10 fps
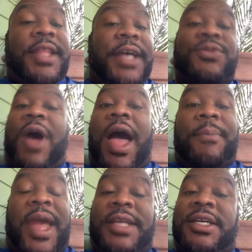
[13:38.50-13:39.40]
That's why
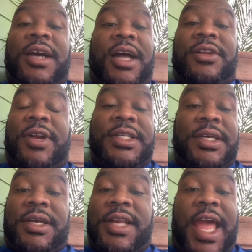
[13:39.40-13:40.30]
I made the Coloring
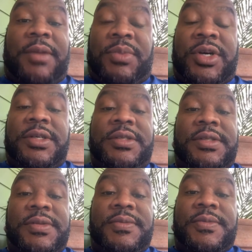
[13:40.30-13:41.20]
to Connect
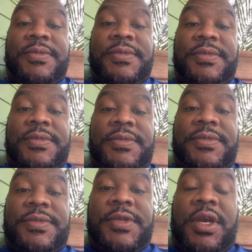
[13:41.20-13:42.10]
books.
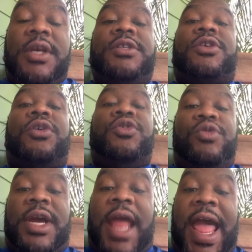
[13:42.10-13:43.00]
So
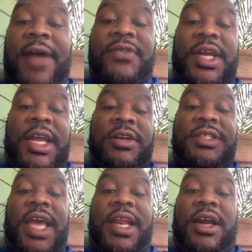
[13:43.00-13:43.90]
you could have an
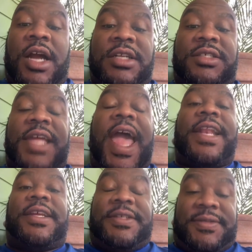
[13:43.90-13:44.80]
energetic
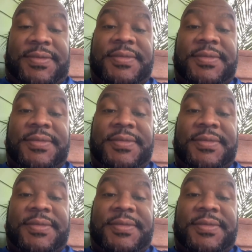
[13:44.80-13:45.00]
understanding